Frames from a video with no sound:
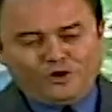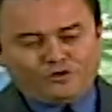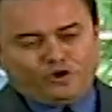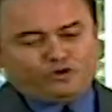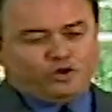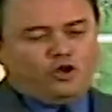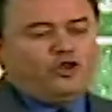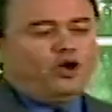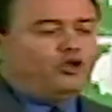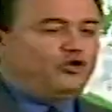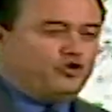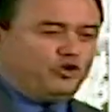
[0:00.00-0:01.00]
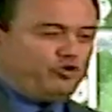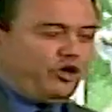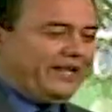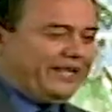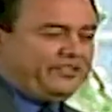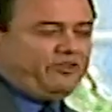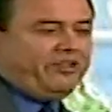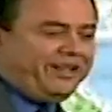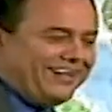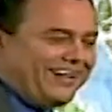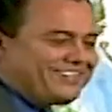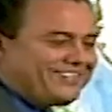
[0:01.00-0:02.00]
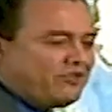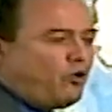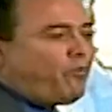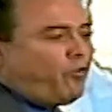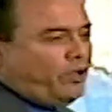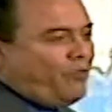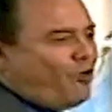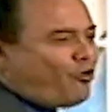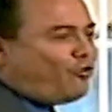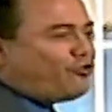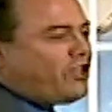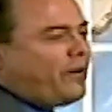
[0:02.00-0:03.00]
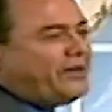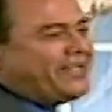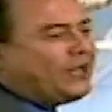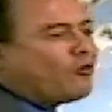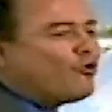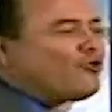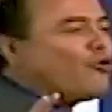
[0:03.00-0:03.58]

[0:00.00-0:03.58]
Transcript: But that does not happen with us. In growing in grace, we can contaminate